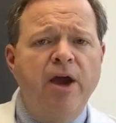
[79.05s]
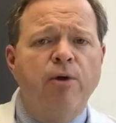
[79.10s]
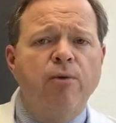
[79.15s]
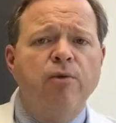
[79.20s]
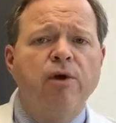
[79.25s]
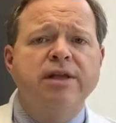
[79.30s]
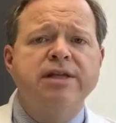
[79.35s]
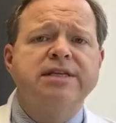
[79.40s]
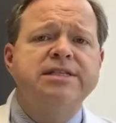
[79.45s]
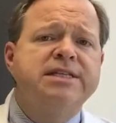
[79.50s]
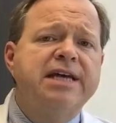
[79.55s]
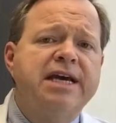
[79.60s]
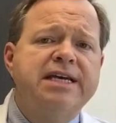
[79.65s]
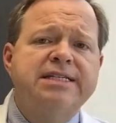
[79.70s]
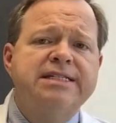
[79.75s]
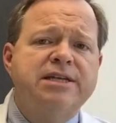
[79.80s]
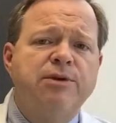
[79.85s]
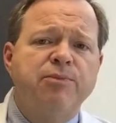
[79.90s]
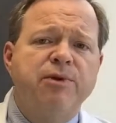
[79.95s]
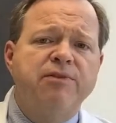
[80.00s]
Run the
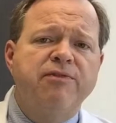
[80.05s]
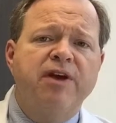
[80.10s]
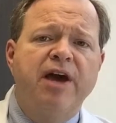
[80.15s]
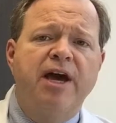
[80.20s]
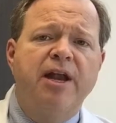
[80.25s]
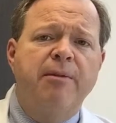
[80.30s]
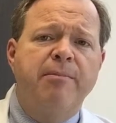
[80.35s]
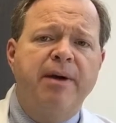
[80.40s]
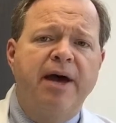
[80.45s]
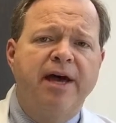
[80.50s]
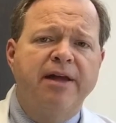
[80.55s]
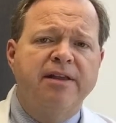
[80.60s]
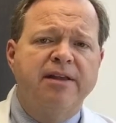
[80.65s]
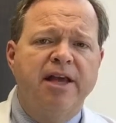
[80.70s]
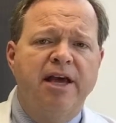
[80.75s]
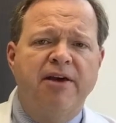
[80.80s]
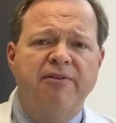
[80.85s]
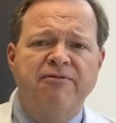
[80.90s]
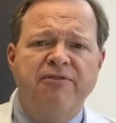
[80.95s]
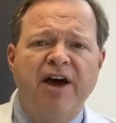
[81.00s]
test, and we've got about
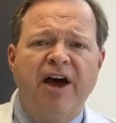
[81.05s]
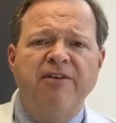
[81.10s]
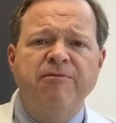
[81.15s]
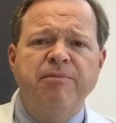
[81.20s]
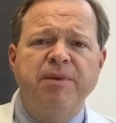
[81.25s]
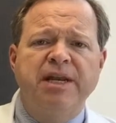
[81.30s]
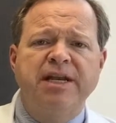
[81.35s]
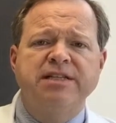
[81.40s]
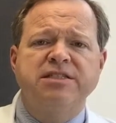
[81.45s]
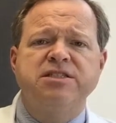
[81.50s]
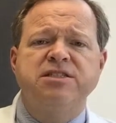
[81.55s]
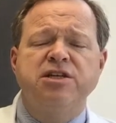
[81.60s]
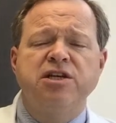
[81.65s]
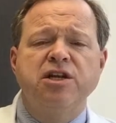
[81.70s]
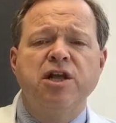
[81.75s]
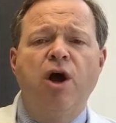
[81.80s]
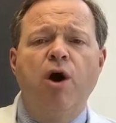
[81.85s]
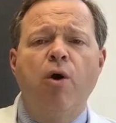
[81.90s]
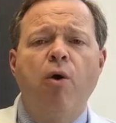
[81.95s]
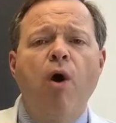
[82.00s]
5 minutes to
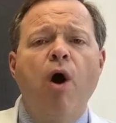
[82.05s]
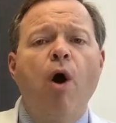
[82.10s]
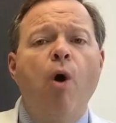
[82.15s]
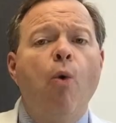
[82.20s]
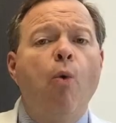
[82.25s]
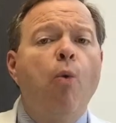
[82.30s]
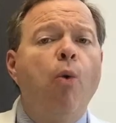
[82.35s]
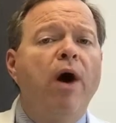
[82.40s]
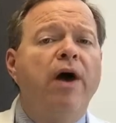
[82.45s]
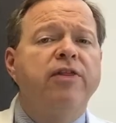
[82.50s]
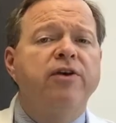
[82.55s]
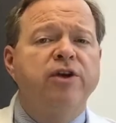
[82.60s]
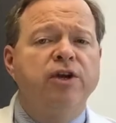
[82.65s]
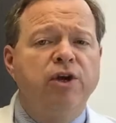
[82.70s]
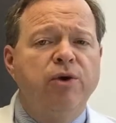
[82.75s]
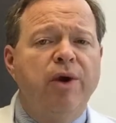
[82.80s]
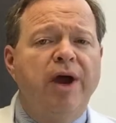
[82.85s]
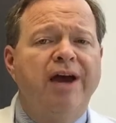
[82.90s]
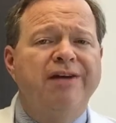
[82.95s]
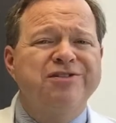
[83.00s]
know whether
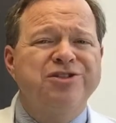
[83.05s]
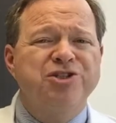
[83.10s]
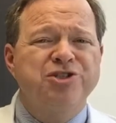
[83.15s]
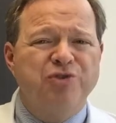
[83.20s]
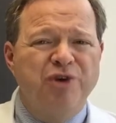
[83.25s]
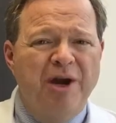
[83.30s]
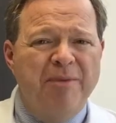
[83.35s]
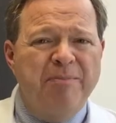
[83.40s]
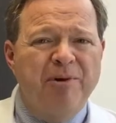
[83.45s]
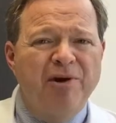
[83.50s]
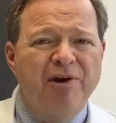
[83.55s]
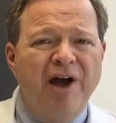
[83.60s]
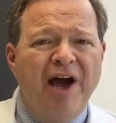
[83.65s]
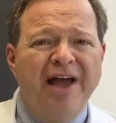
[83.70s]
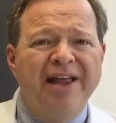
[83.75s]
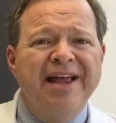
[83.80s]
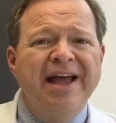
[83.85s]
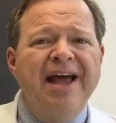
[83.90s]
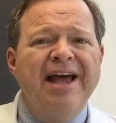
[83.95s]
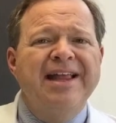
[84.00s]
you have strep or
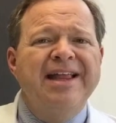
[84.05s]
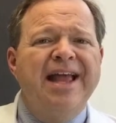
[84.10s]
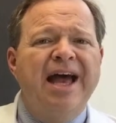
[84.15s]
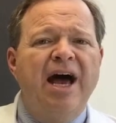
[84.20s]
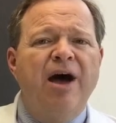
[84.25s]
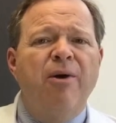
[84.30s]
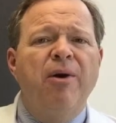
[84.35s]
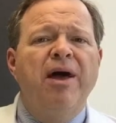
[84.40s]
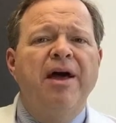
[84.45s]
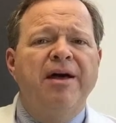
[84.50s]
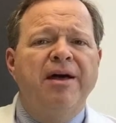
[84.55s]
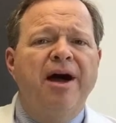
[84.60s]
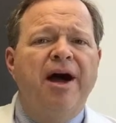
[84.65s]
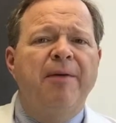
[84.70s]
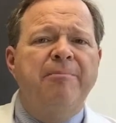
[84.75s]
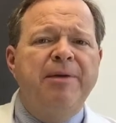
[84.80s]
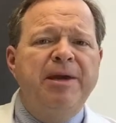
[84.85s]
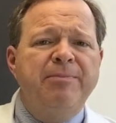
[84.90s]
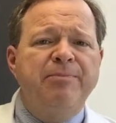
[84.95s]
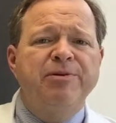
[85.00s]
not. Now,
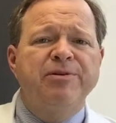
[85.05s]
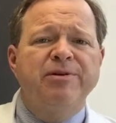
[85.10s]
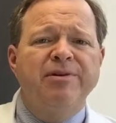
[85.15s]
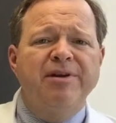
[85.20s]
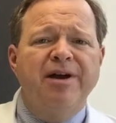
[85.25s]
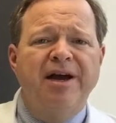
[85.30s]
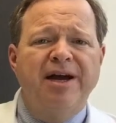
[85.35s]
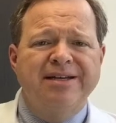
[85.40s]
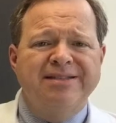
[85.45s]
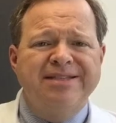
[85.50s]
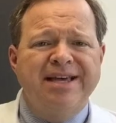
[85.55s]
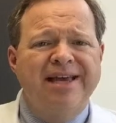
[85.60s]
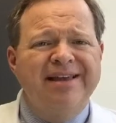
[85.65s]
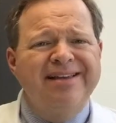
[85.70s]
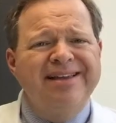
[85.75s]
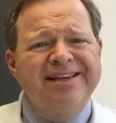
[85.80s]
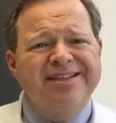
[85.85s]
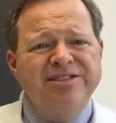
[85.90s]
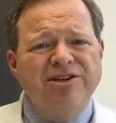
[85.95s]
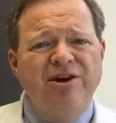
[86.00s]
people say,
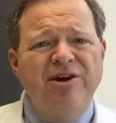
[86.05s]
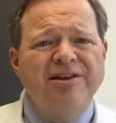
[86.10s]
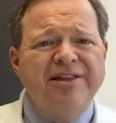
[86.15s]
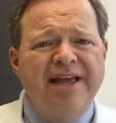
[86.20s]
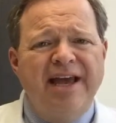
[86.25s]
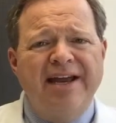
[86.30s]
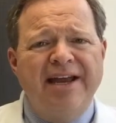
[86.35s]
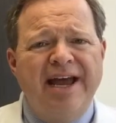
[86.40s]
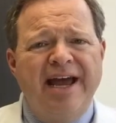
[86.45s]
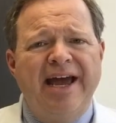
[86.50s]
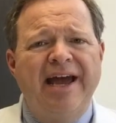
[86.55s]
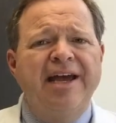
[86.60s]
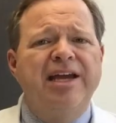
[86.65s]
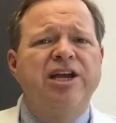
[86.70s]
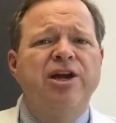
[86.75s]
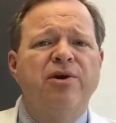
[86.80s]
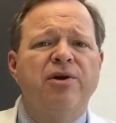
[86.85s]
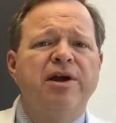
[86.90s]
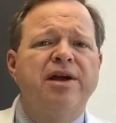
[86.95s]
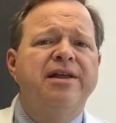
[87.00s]
these aren't that
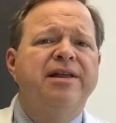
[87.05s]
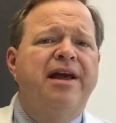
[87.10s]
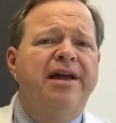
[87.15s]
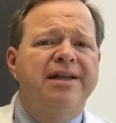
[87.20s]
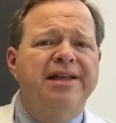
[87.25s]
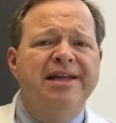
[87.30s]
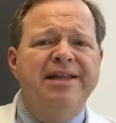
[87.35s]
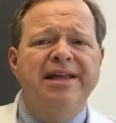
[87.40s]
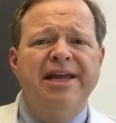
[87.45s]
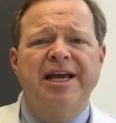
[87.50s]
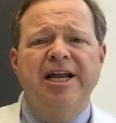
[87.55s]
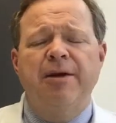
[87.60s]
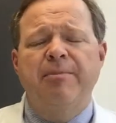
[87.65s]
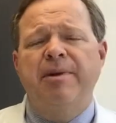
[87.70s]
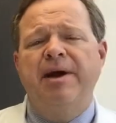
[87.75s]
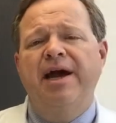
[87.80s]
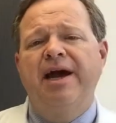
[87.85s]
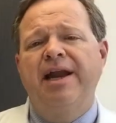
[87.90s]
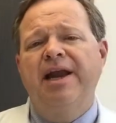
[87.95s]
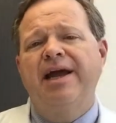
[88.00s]
accurate. I need the
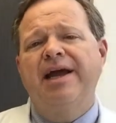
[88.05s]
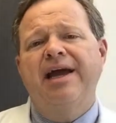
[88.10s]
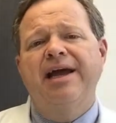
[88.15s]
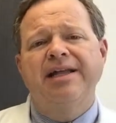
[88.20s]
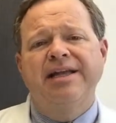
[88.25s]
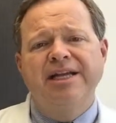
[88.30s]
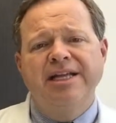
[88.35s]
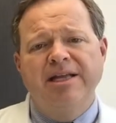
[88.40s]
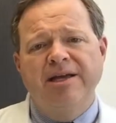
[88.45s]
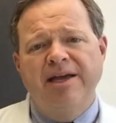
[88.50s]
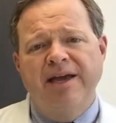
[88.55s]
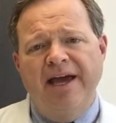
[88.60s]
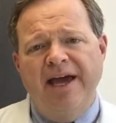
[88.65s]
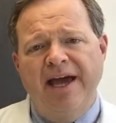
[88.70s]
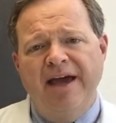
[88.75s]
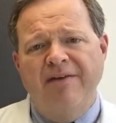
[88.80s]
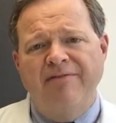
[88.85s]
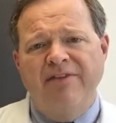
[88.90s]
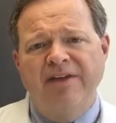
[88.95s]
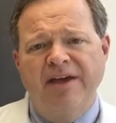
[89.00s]
antibiotic. I need to
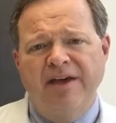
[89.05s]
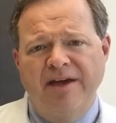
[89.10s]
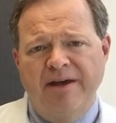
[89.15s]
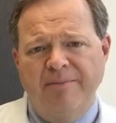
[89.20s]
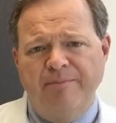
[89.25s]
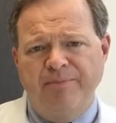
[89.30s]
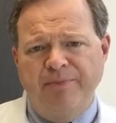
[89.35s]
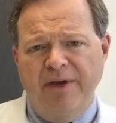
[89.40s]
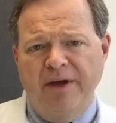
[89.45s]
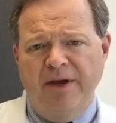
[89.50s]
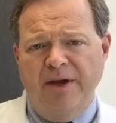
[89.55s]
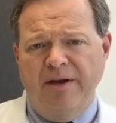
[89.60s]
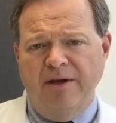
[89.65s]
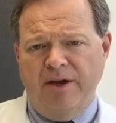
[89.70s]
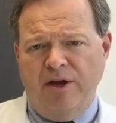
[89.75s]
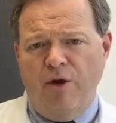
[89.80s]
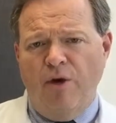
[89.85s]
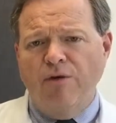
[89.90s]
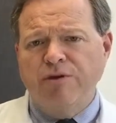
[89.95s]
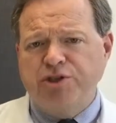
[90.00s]
have the
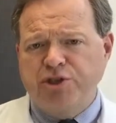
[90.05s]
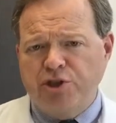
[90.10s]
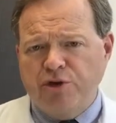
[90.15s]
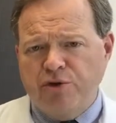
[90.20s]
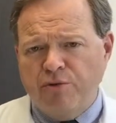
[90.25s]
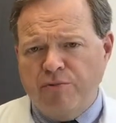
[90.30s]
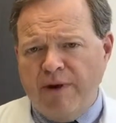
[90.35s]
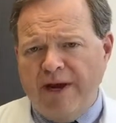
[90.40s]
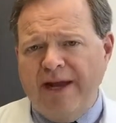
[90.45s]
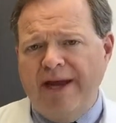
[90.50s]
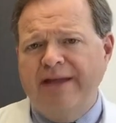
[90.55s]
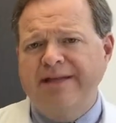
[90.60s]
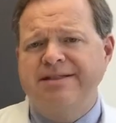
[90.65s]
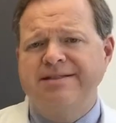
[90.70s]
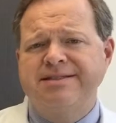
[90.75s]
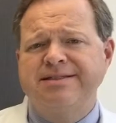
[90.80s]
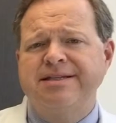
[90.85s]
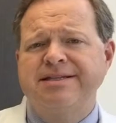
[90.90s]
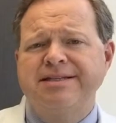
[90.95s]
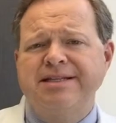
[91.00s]
culture ran and
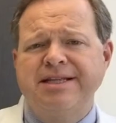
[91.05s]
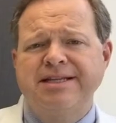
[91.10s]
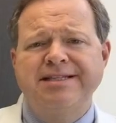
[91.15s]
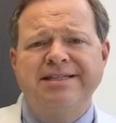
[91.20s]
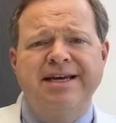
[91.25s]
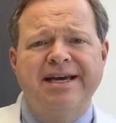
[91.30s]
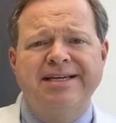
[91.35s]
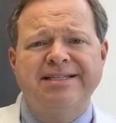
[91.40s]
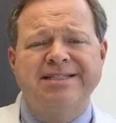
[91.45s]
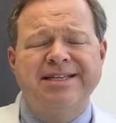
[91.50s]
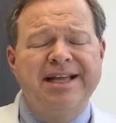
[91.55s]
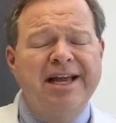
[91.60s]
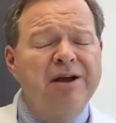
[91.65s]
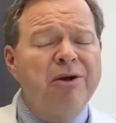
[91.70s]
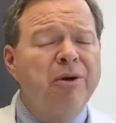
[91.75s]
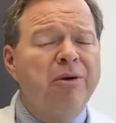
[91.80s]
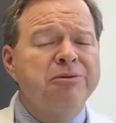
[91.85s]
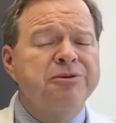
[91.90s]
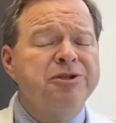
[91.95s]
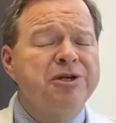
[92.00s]
sent to the test, and that
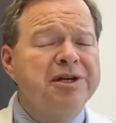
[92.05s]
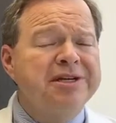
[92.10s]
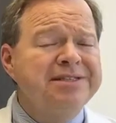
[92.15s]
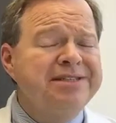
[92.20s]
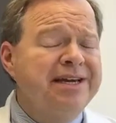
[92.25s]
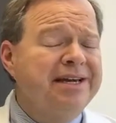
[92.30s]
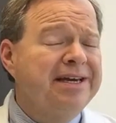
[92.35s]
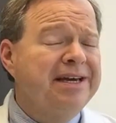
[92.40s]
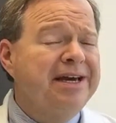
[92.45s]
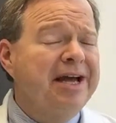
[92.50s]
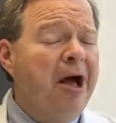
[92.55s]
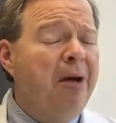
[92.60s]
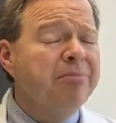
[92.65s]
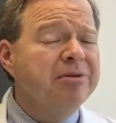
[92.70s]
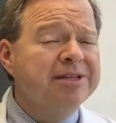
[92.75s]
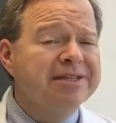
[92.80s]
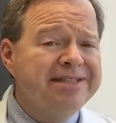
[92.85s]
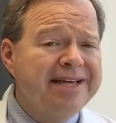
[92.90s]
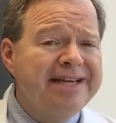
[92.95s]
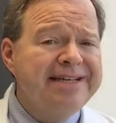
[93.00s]
culture can take a couple
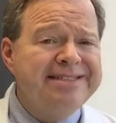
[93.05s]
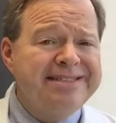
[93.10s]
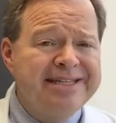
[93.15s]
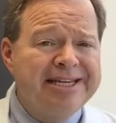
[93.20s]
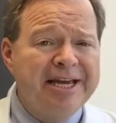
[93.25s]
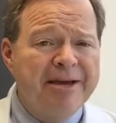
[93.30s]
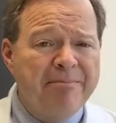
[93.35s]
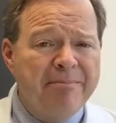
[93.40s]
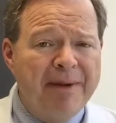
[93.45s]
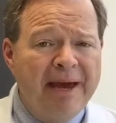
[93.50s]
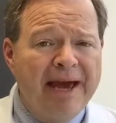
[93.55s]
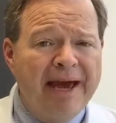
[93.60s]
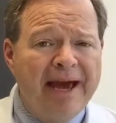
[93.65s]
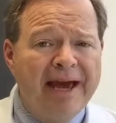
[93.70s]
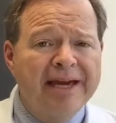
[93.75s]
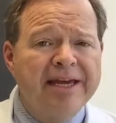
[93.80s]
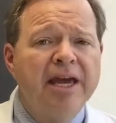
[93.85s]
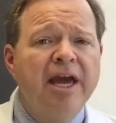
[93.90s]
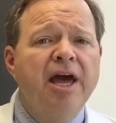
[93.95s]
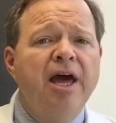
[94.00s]
of days to get back.